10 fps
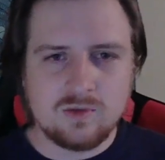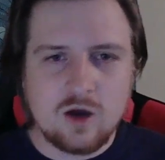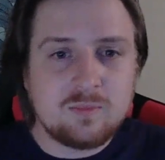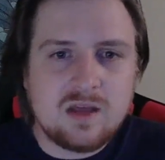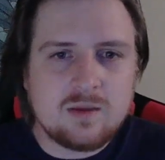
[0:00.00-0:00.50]

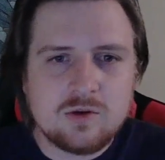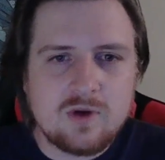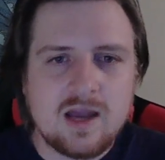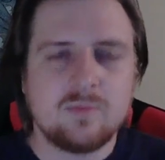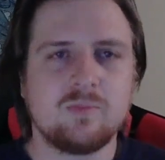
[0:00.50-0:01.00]
That'd be
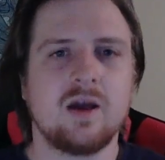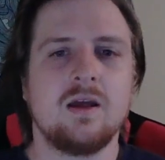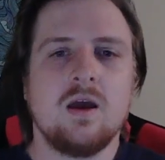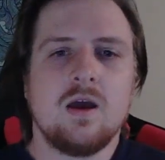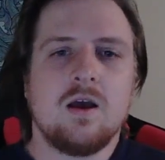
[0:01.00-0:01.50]
great. But
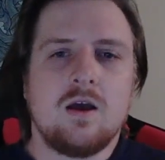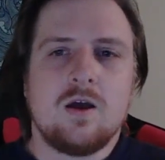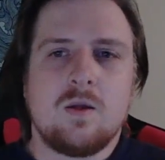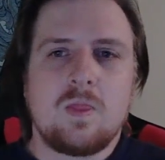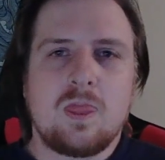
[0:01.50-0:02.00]

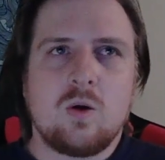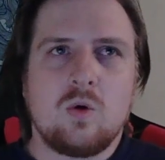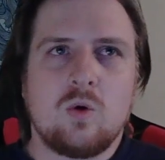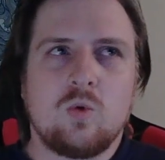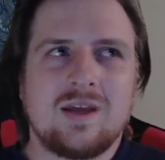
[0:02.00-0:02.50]

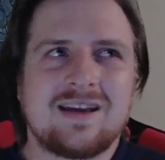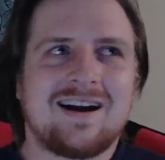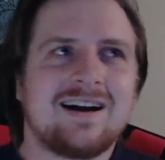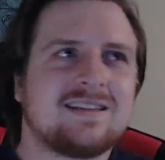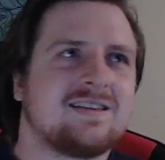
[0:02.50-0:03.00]
we
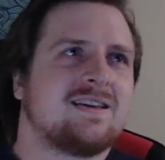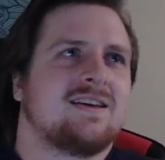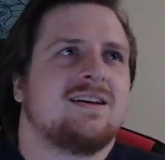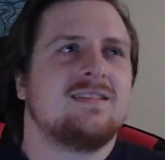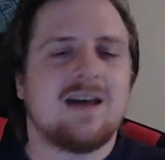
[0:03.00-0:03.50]
got
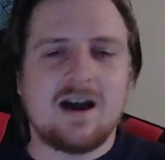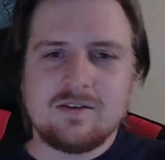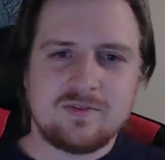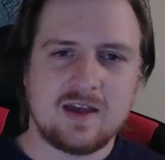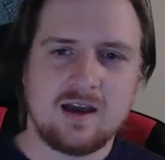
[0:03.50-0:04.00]
none
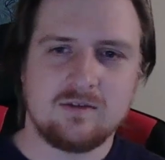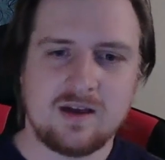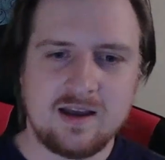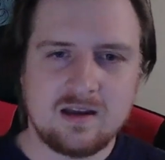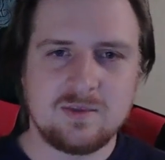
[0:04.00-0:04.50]
of that,
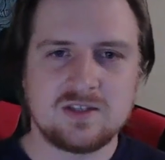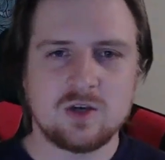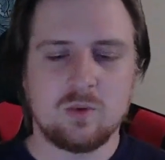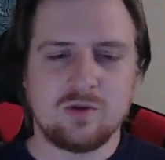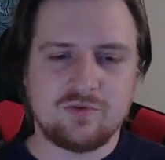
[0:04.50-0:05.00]
right? I mean,
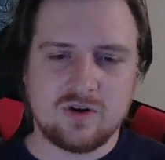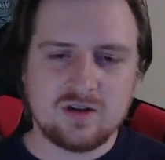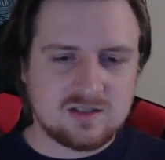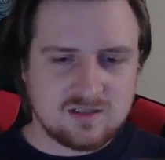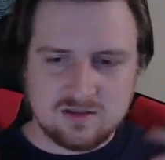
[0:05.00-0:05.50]
so when you
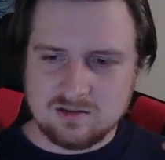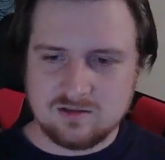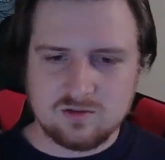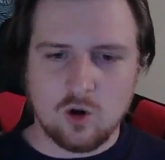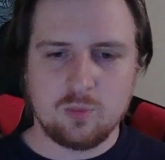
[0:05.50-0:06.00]
first
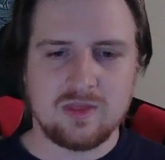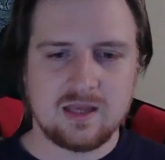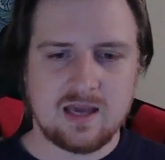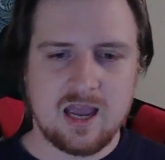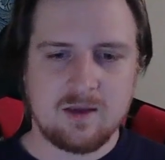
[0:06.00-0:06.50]
open the
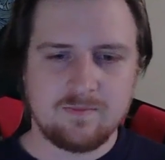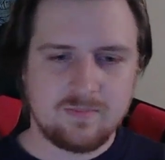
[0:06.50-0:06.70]
game,